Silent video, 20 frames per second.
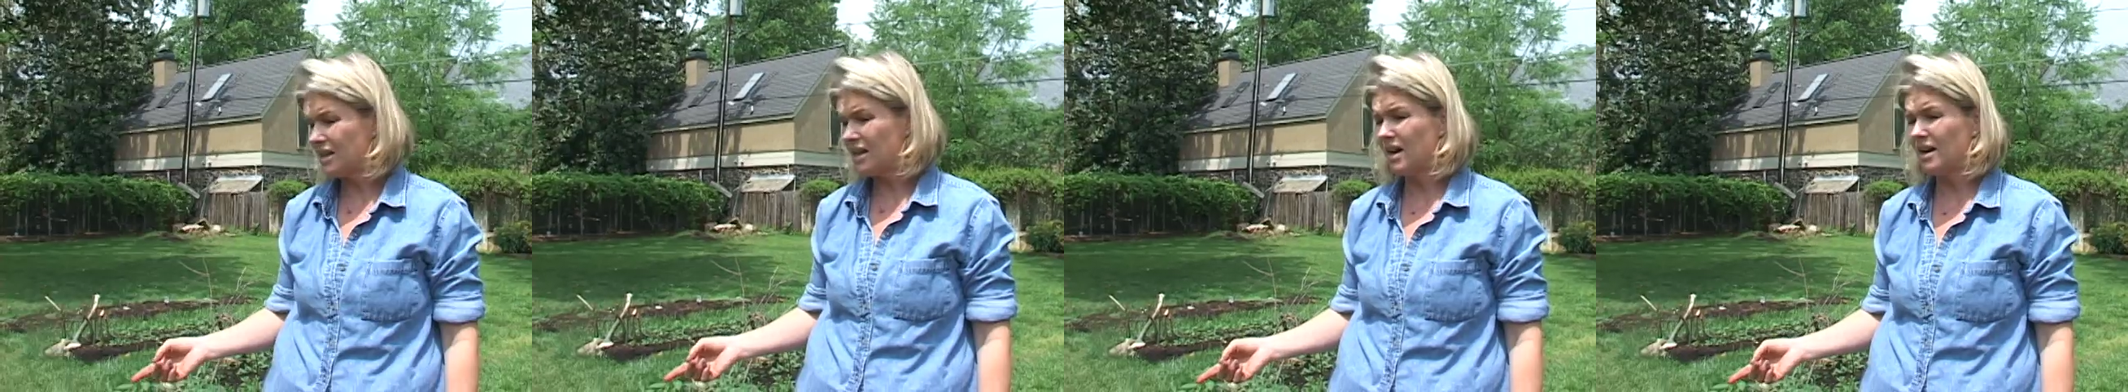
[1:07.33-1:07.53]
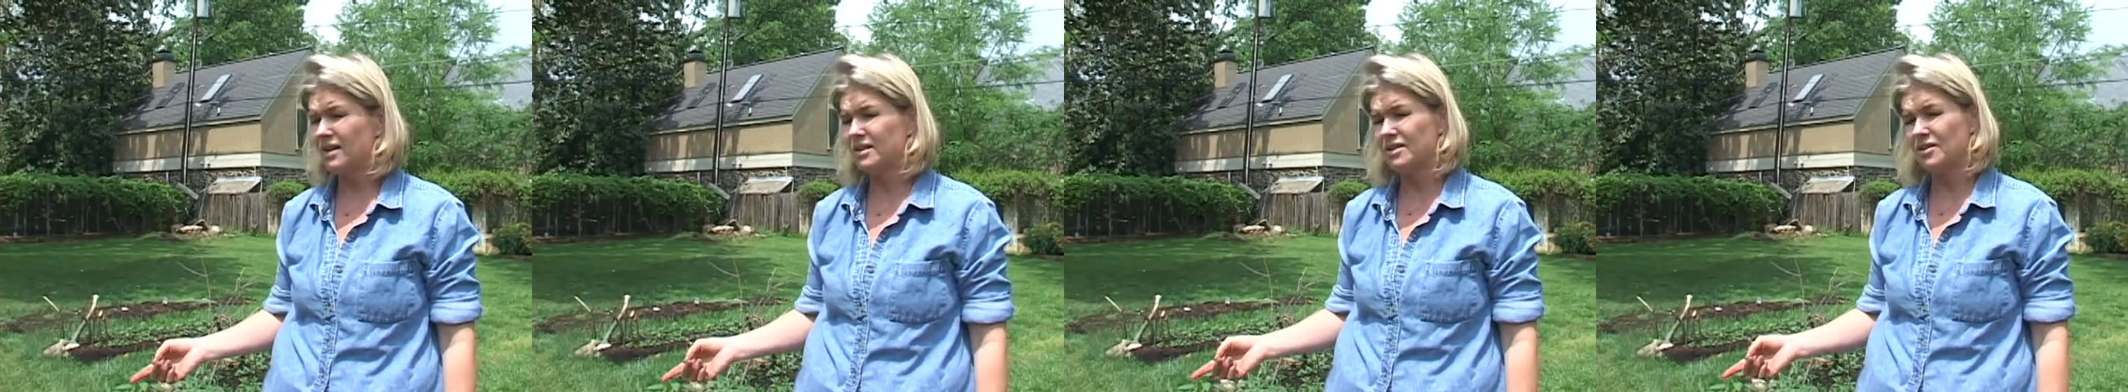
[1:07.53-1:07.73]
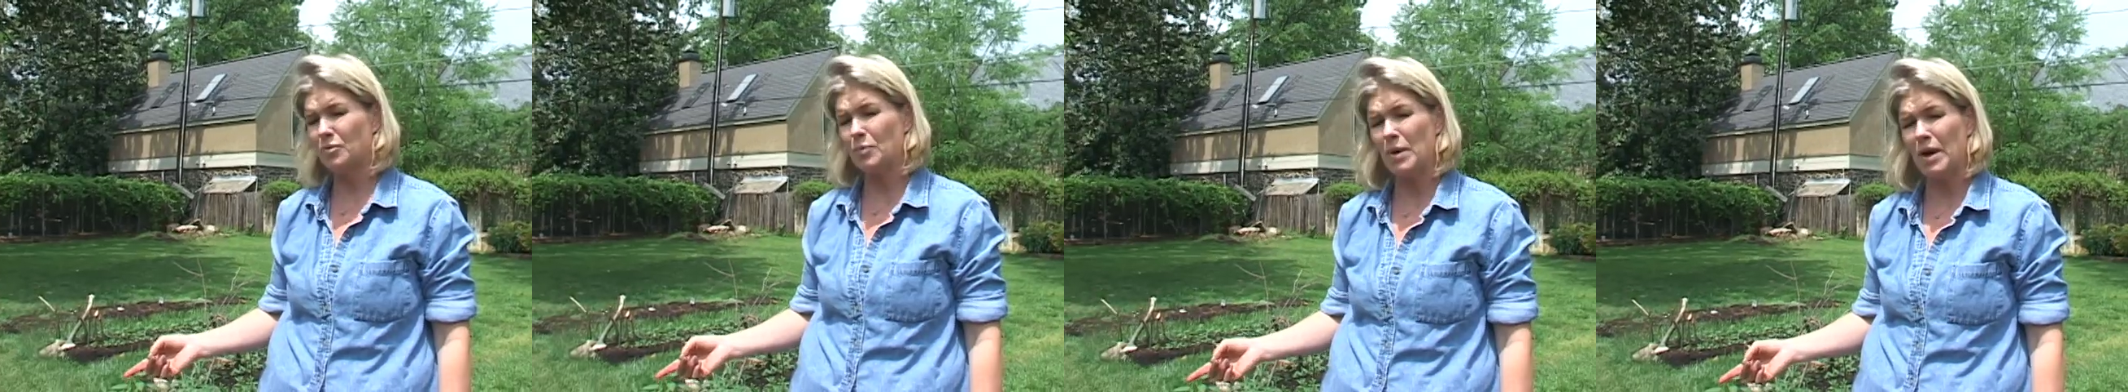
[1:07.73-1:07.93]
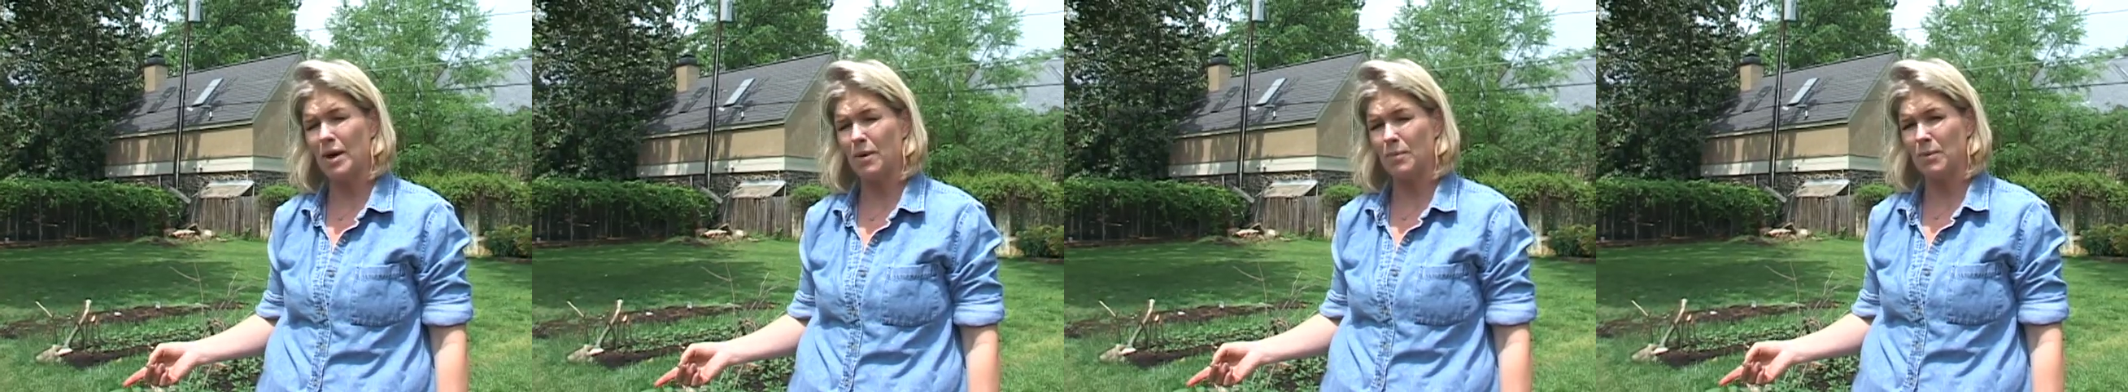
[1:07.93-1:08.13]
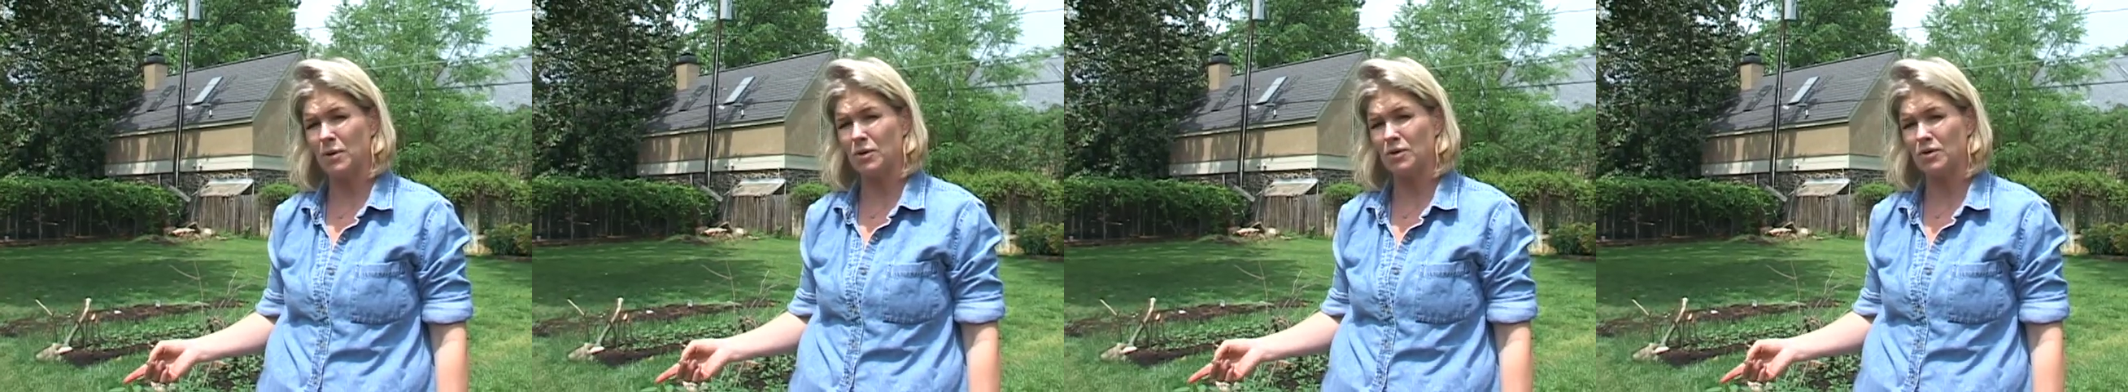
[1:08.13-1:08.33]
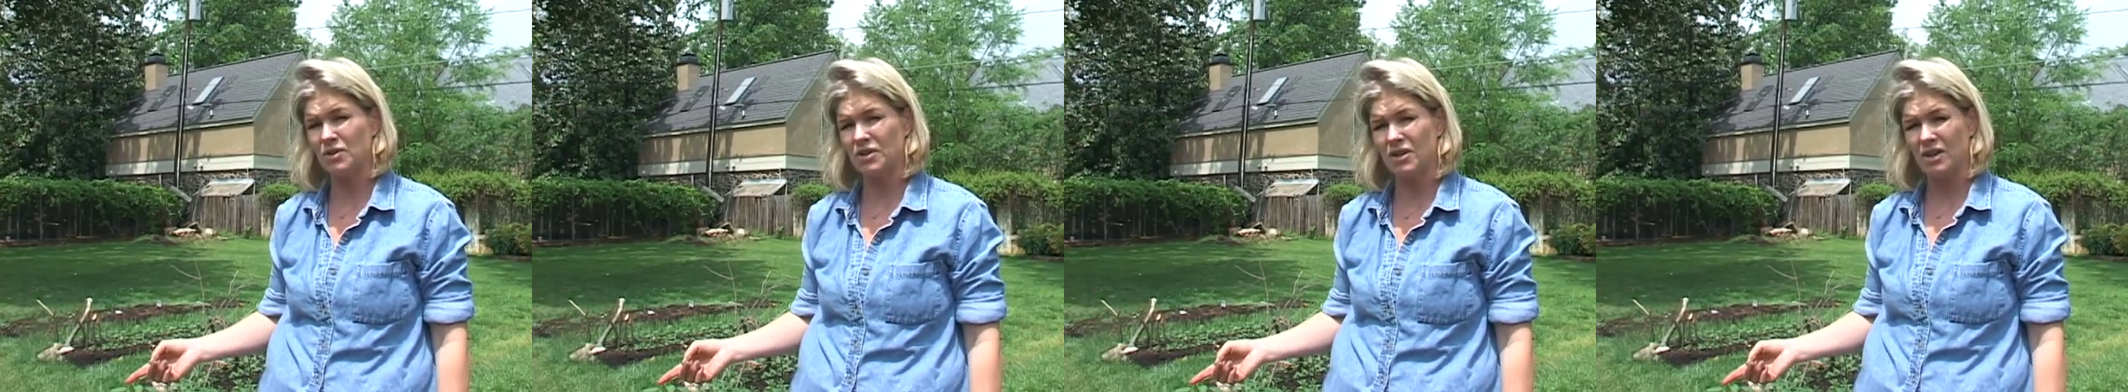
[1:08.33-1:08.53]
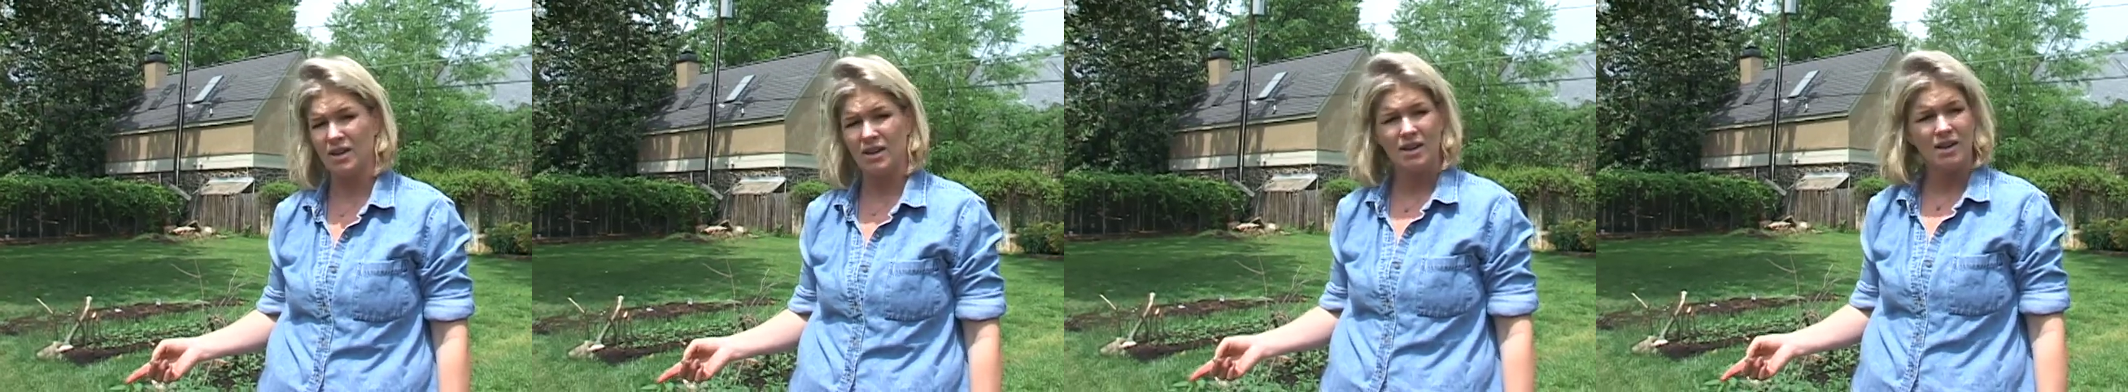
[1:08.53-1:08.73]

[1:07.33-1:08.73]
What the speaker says: kinds of peppers,